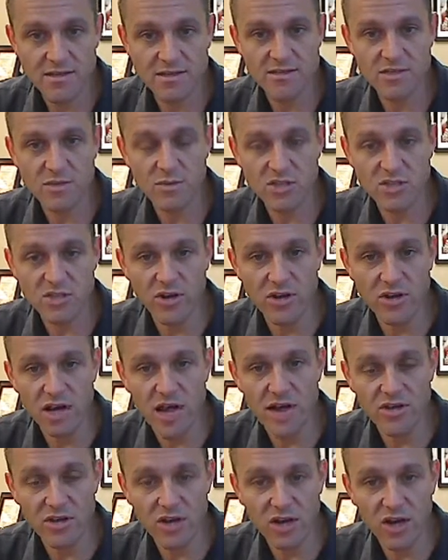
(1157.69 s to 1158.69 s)
So we started
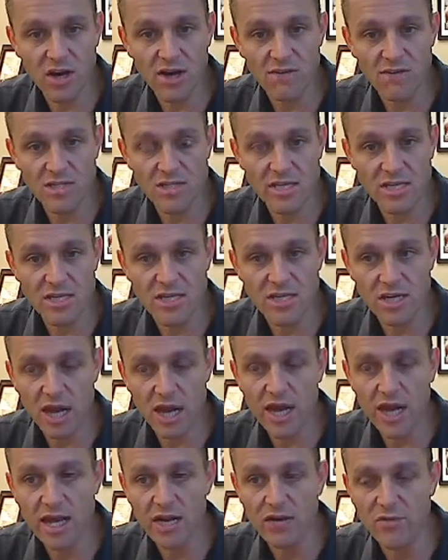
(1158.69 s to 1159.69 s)
having a conversation.
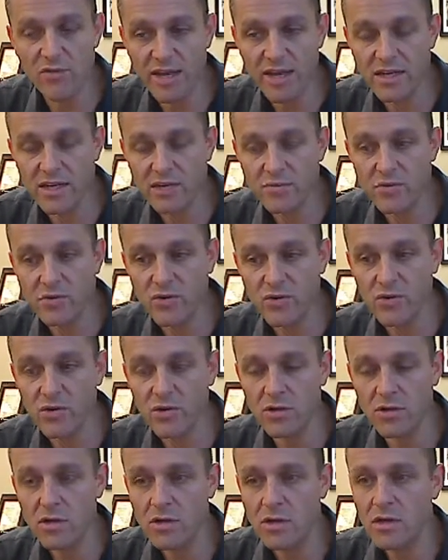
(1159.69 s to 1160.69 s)
I had a random
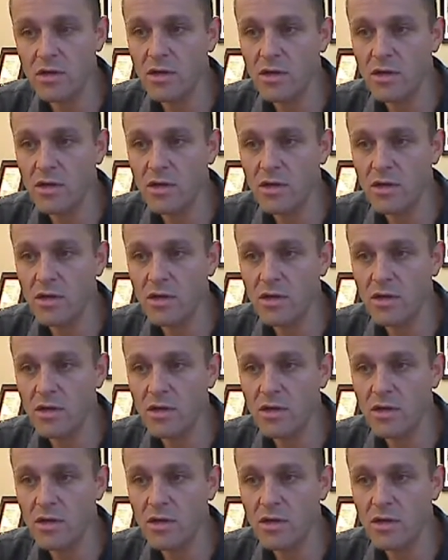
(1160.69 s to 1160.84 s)
girl